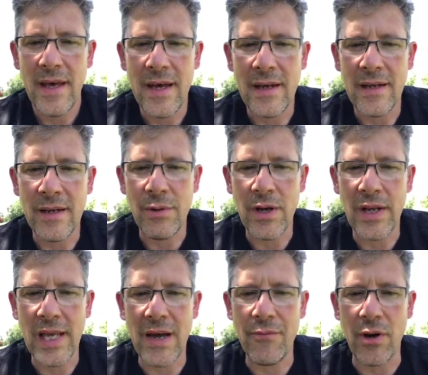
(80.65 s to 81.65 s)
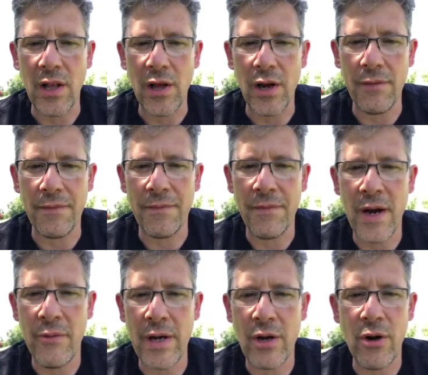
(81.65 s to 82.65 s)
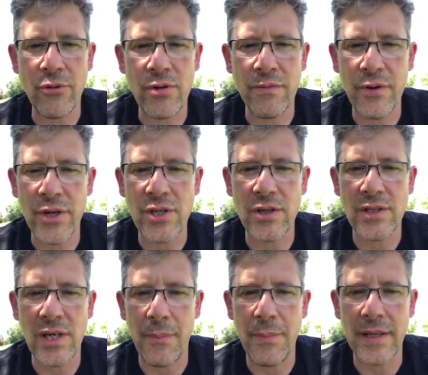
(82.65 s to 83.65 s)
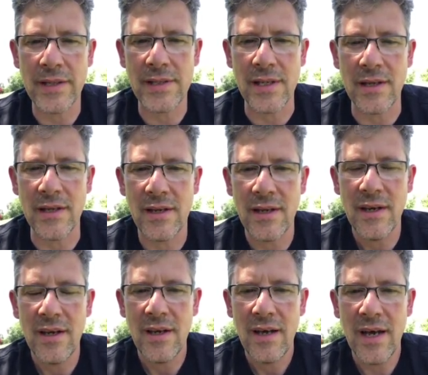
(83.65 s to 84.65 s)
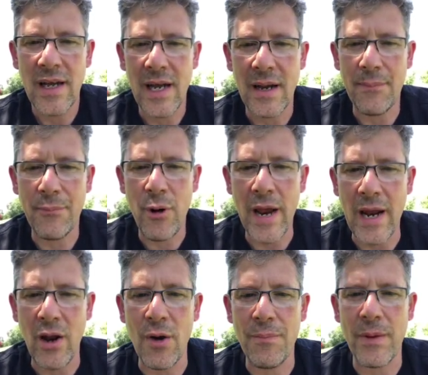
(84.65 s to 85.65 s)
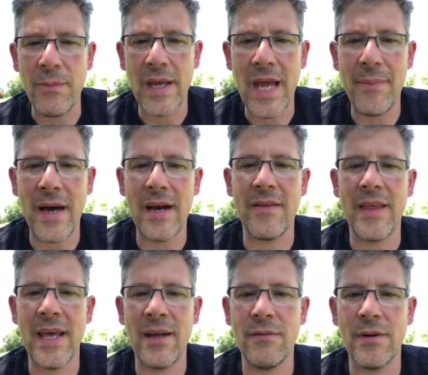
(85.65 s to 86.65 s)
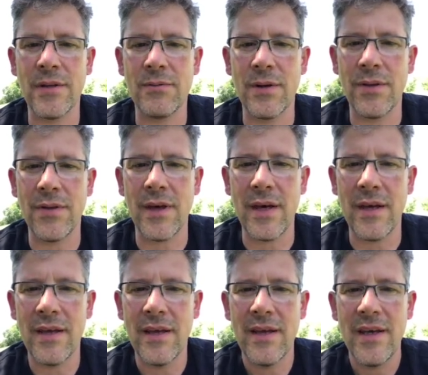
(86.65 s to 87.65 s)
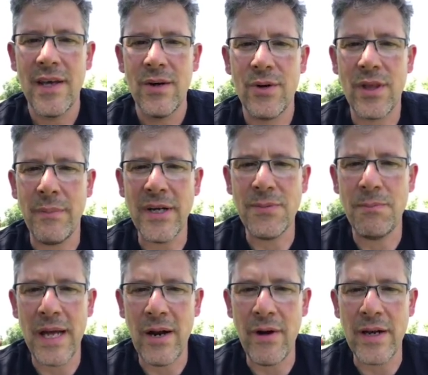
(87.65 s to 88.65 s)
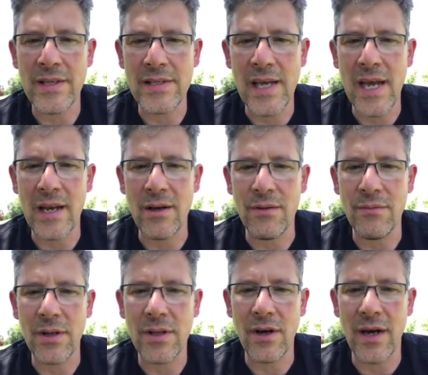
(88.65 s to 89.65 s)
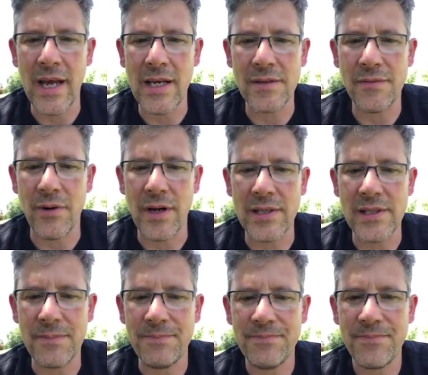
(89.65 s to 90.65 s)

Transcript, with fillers: And uh, we're going to cover a lot of very controversial topics and, and I pray and hope that we come out at the end of it with uh, with a much better understanding of what God has for us.